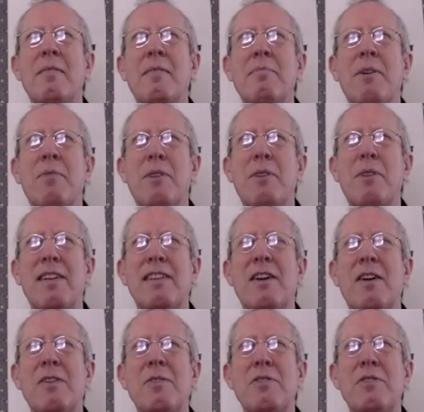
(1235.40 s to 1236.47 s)
But when, in
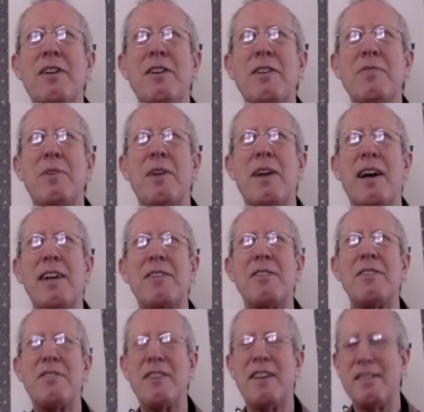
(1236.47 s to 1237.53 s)
those years when I could
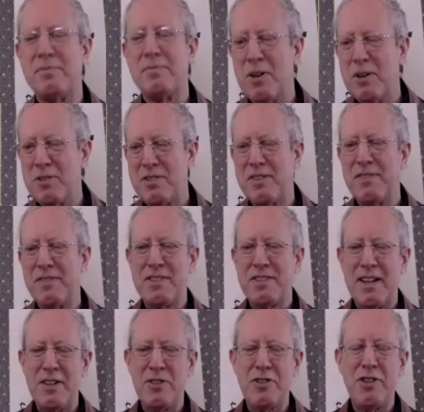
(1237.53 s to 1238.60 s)
sit most of the
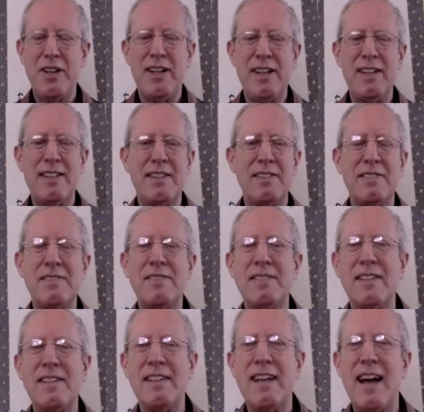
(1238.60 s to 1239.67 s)
session and
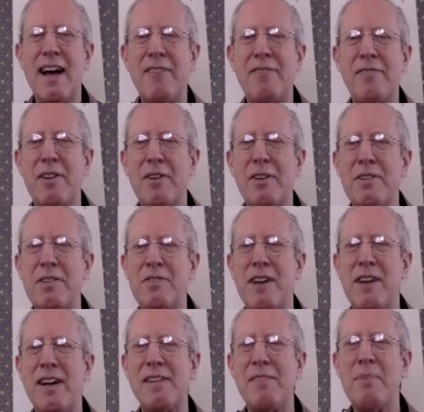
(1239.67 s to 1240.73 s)
in half lotus,
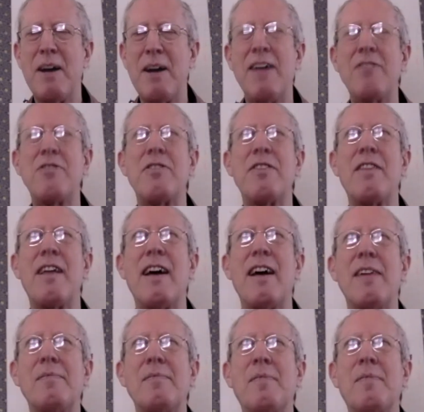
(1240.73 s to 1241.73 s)
I imagined that